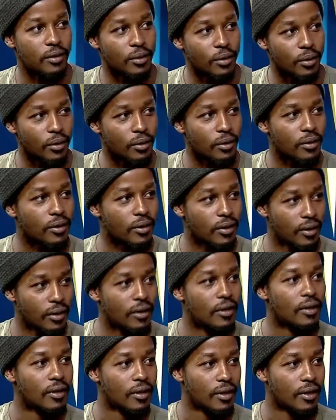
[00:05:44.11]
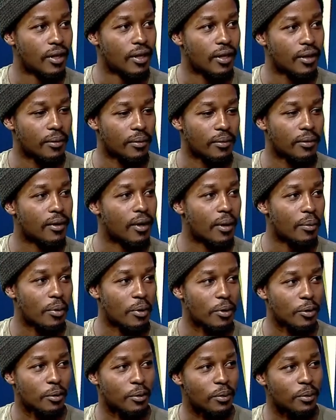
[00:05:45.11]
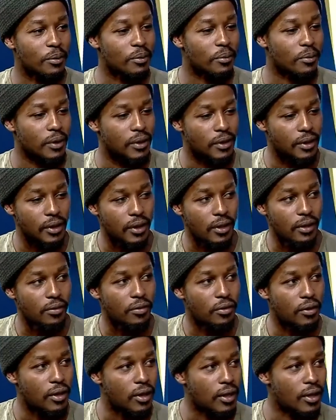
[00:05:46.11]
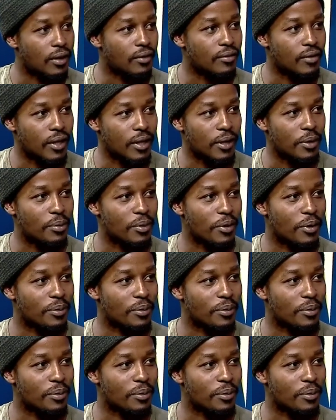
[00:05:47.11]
So yeah, hapo ndo manzi nilifall in love na hip